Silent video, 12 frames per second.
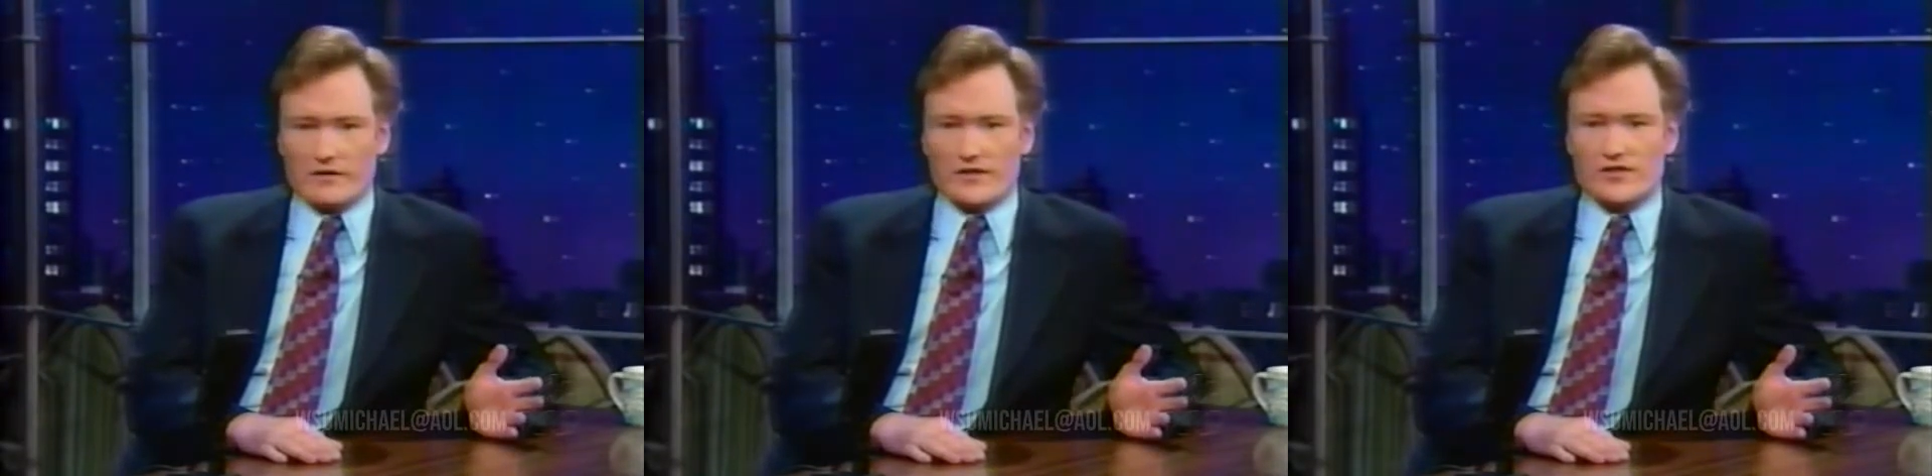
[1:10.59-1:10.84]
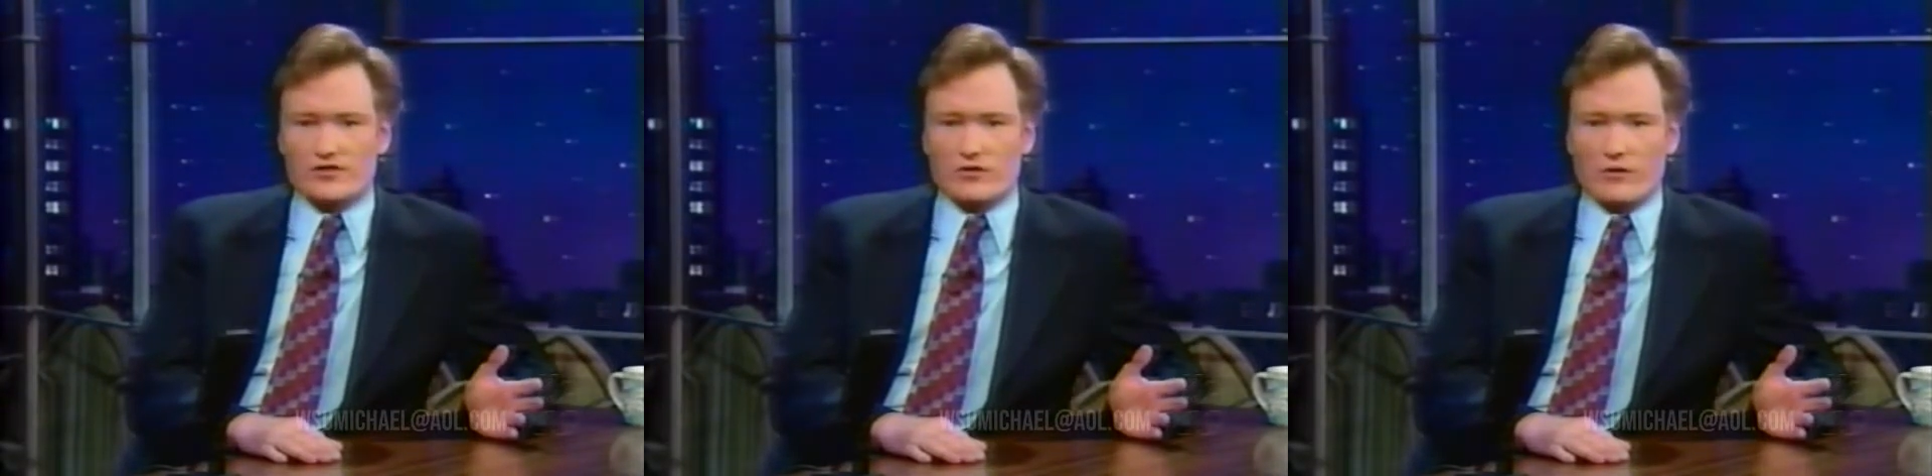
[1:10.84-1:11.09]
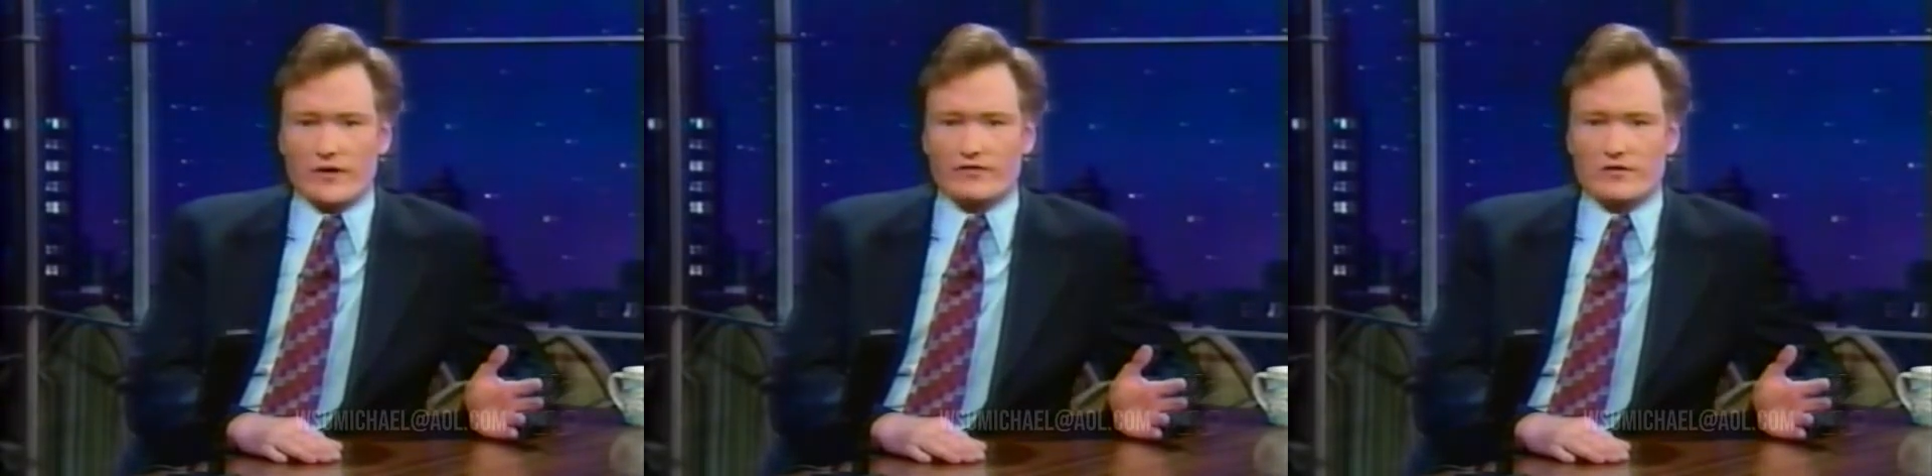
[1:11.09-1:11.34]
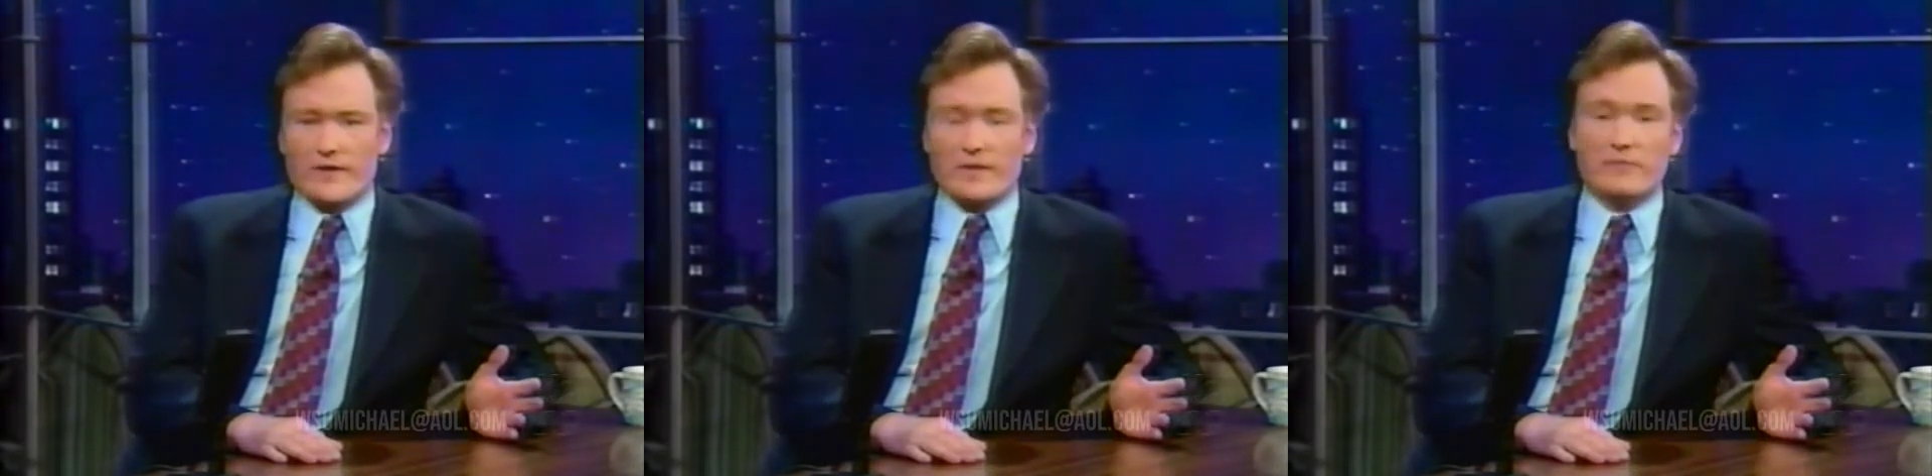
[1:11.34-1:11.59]
This story
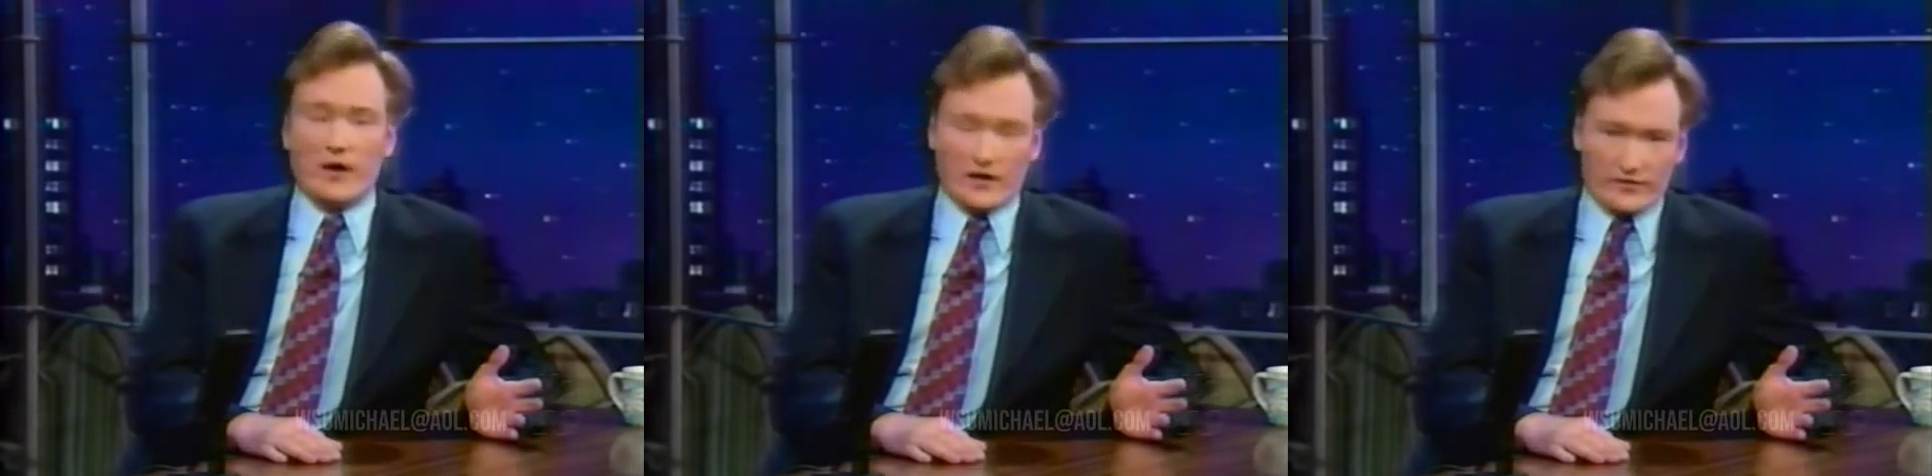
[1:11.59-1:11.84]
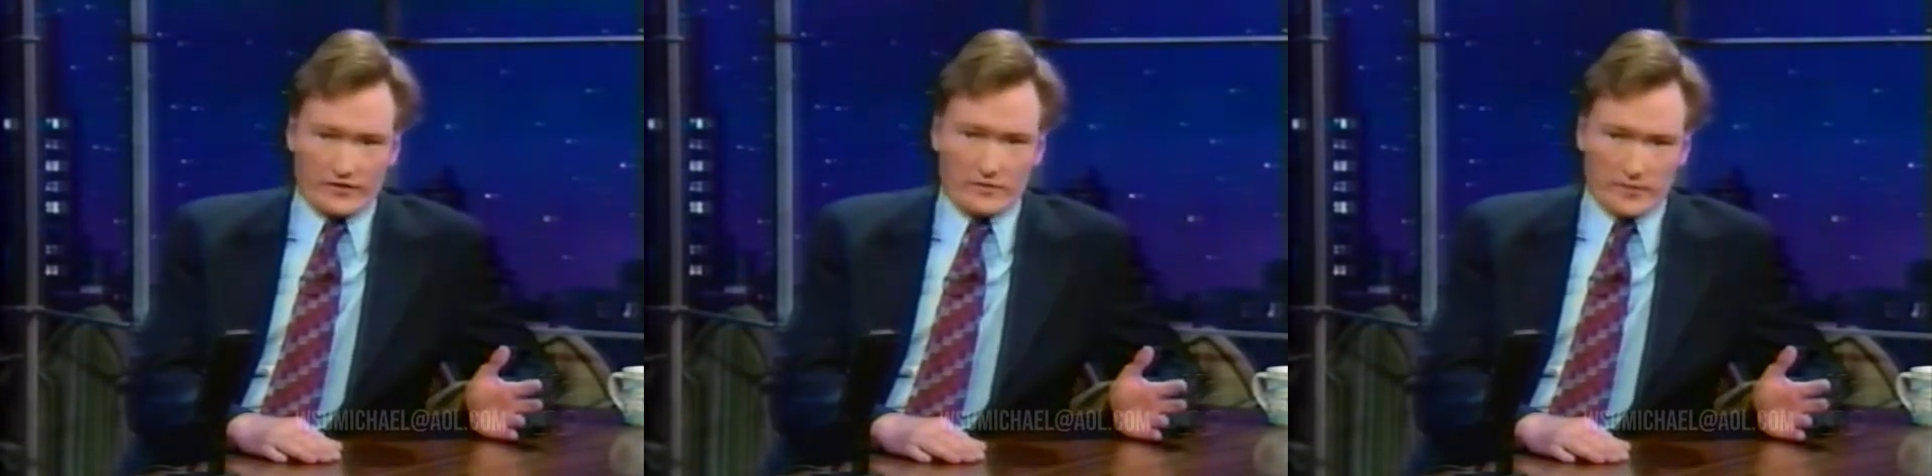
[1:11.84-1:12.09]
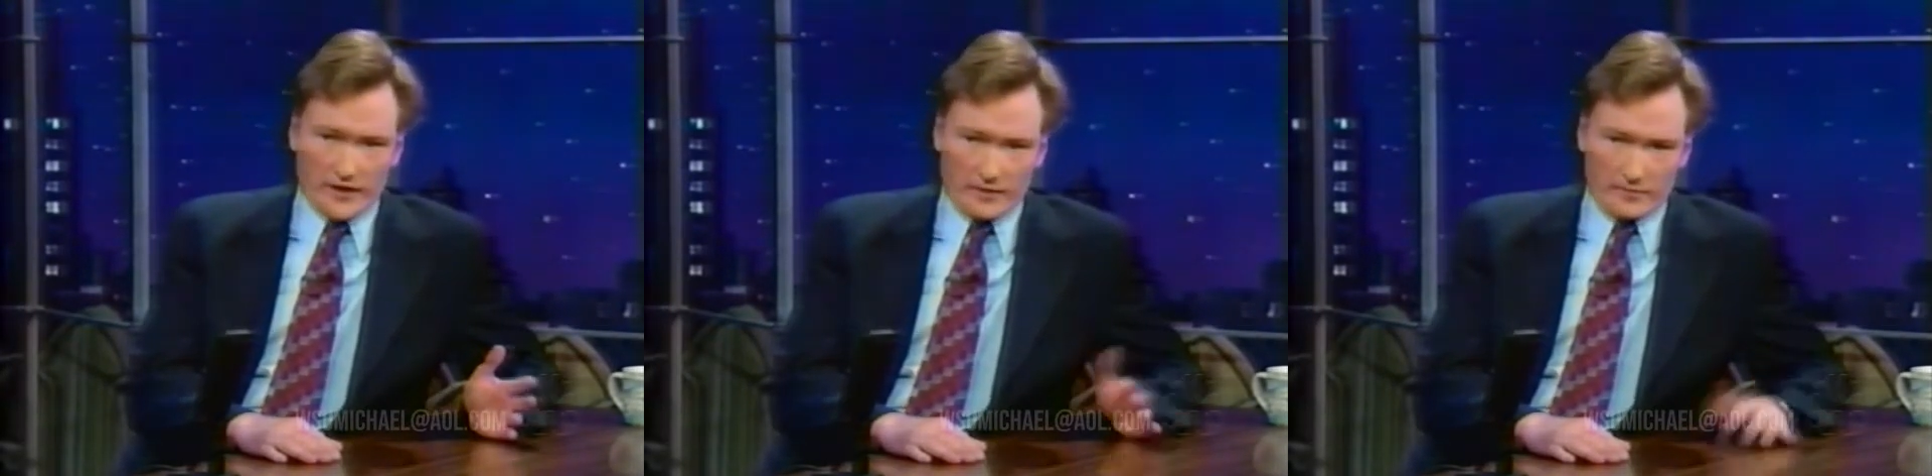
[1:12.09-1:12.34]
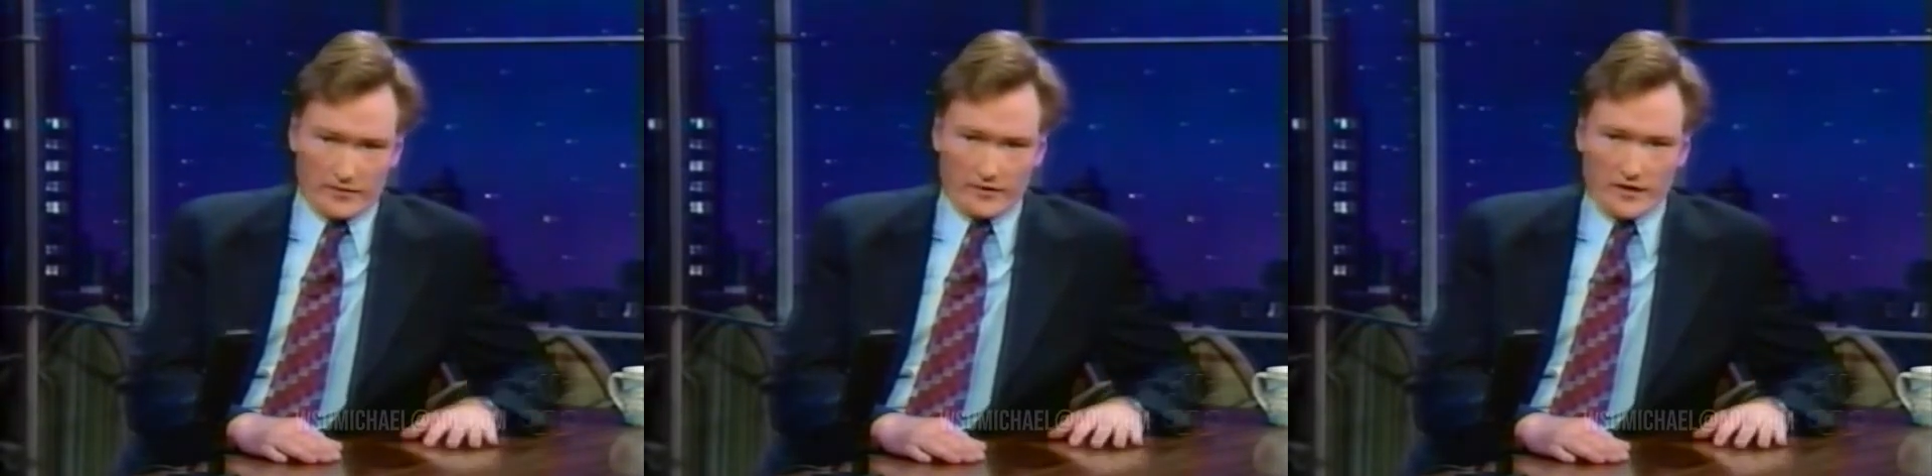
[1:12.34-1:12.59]
from a Boston
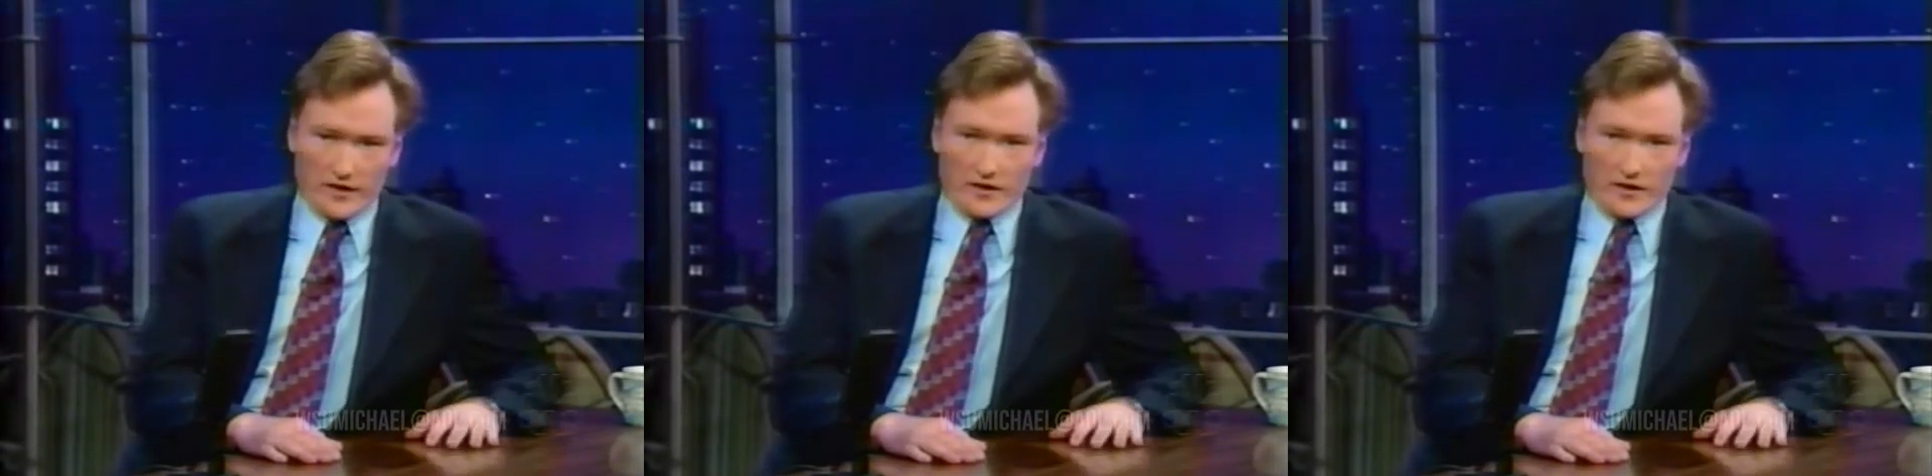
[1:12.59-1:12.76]
paper